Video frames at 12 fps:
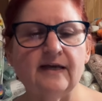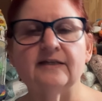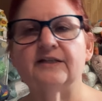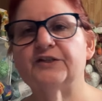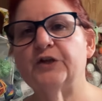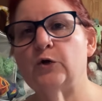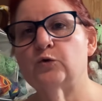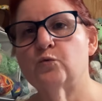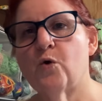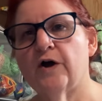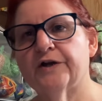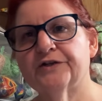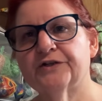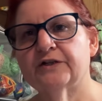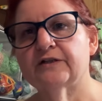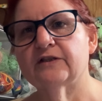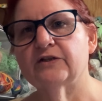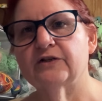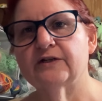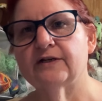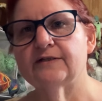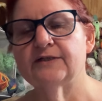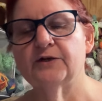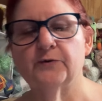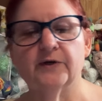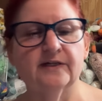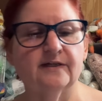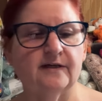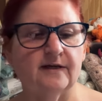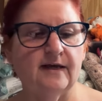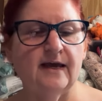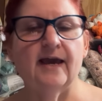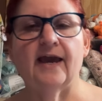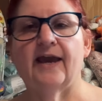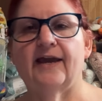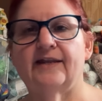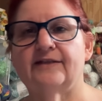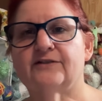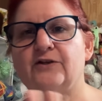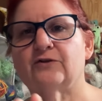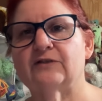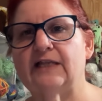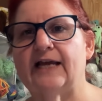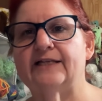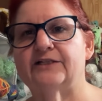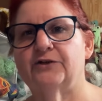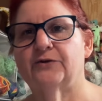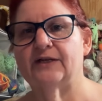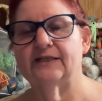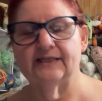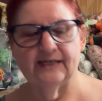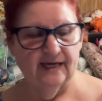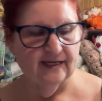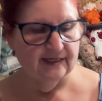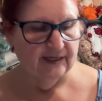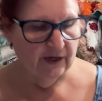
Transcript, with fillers: stone-washed look to it. And in certain lights you can see it.